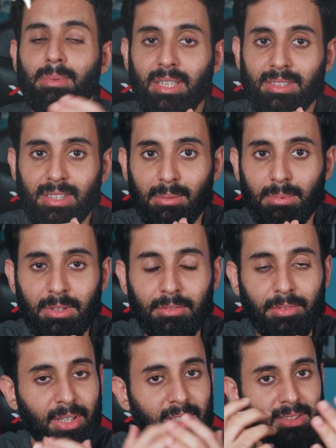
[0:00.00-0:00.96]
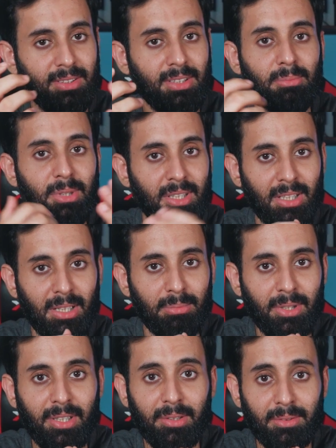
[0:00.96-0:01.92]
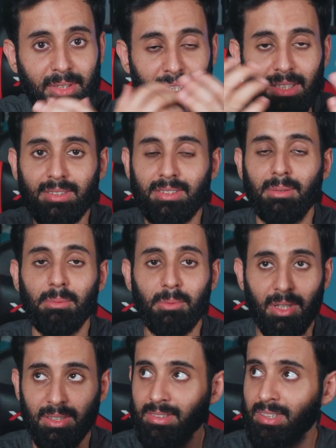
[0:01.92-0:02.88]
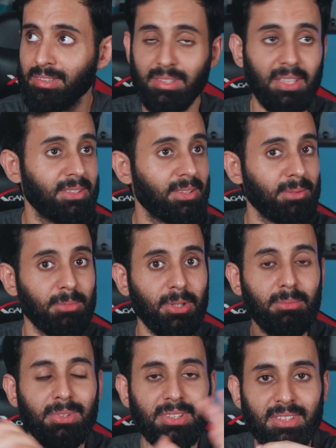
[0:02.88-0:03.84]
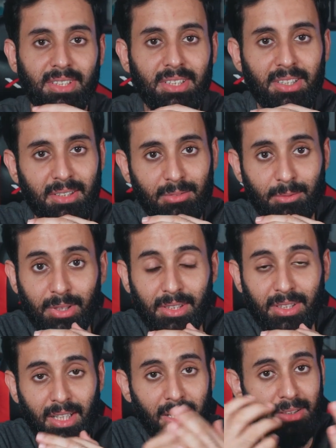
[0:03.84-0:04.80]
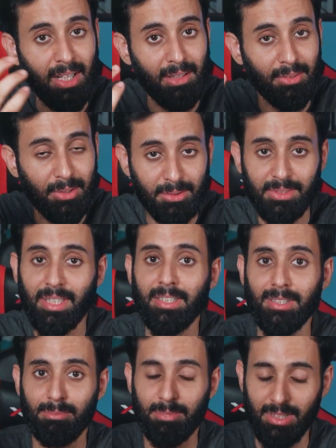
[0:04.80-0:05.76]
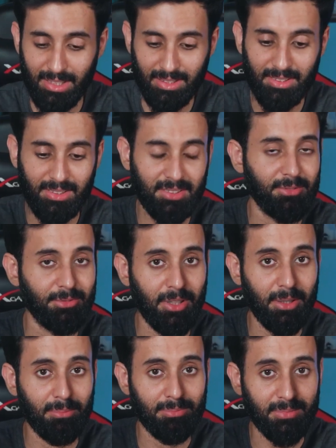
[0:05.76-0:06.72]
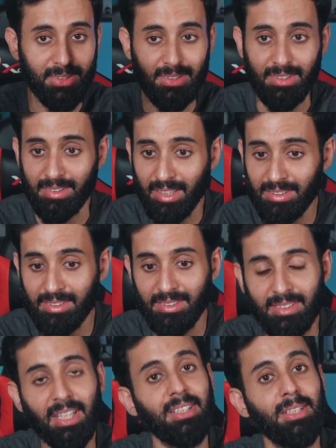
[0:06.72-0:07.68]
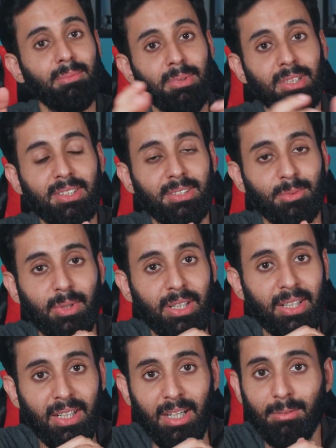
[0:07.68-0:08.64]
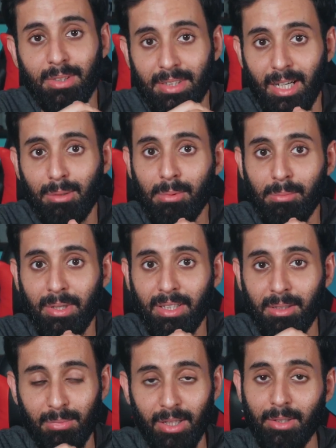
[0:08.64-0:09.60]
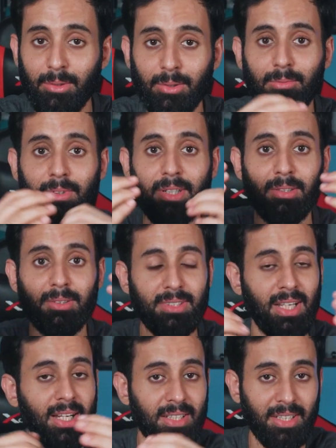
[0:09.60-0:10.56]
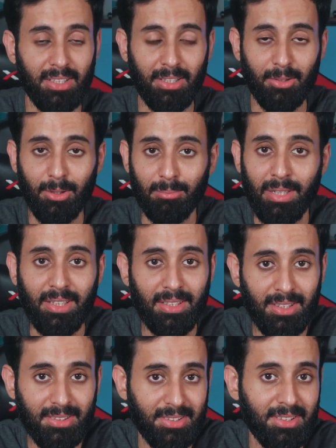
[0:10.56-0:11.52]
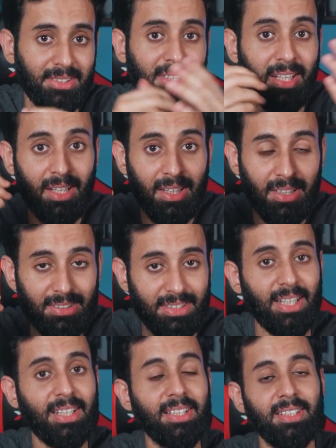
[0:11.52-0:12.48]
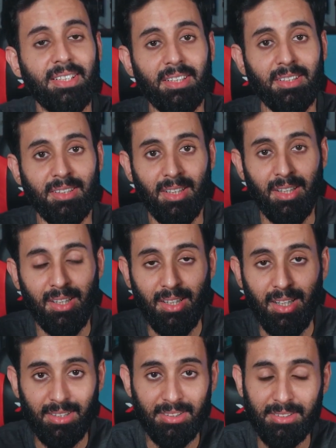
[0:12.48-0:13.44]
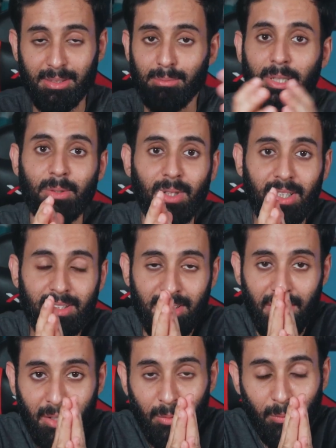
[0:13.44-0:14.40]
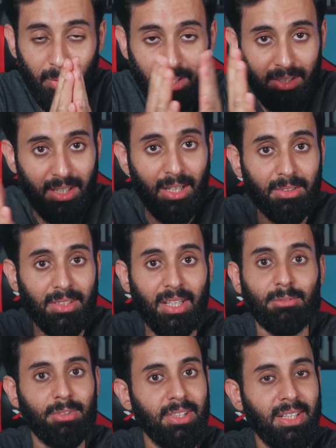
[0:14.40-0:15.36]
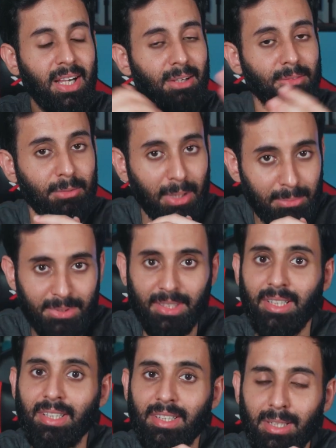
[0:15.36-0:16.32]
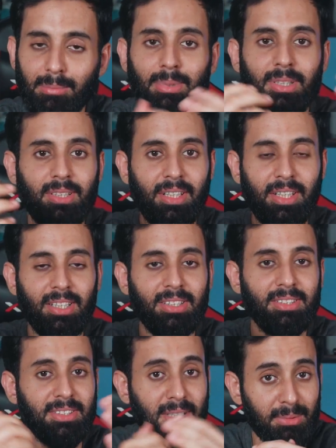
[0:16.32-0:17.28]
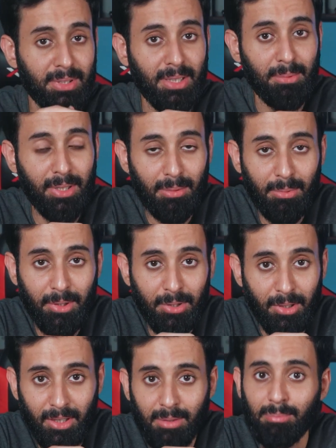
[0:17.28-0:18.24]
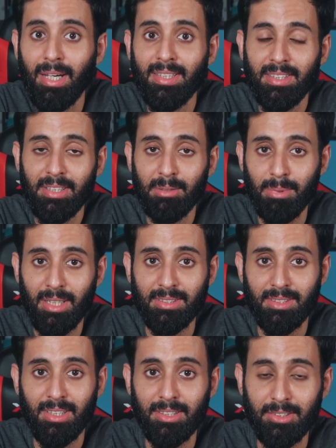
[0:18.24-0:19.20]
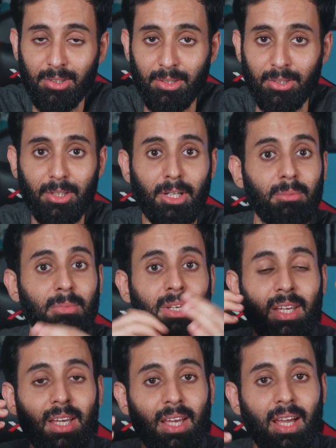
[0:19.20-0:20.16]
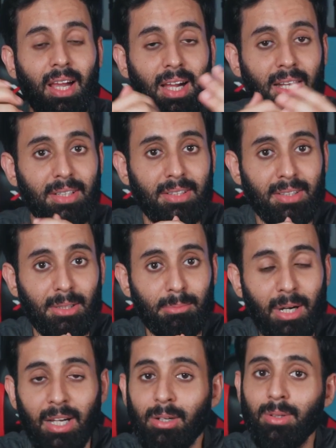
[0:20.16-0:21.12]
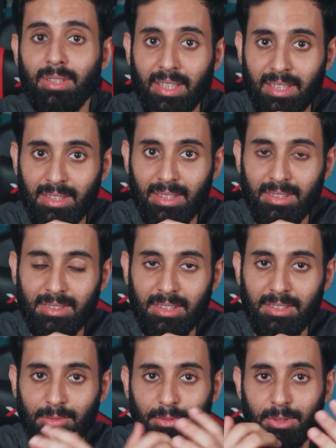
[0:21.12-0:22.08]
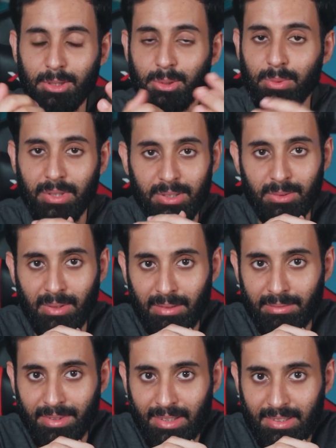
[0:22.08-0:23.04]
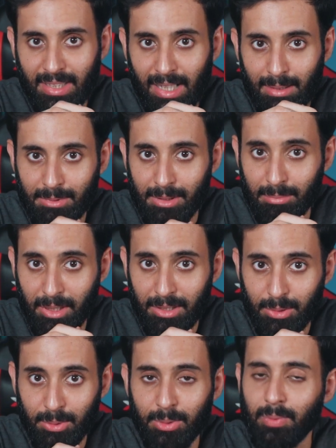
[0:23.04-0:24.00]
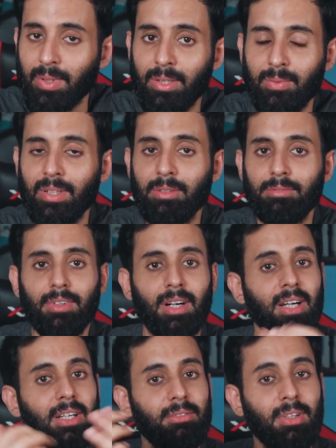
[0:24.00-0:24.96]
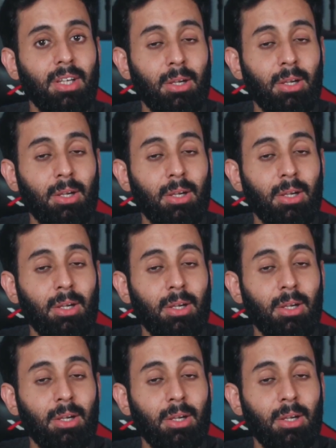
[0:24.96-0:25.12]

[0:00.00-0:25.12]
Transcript: past couple of weeks. Let me update you guys. Number one, as you guys can probably see, we now have a new setup. Yes, from this setup is where I will now be making my YouTube videos and taking all my classes. Secondly, and this is a big one, we now thankfully have a website. Yep, it's www.mathletebysaad.com and uh, my online classes for students who have their exams in May, June 2025,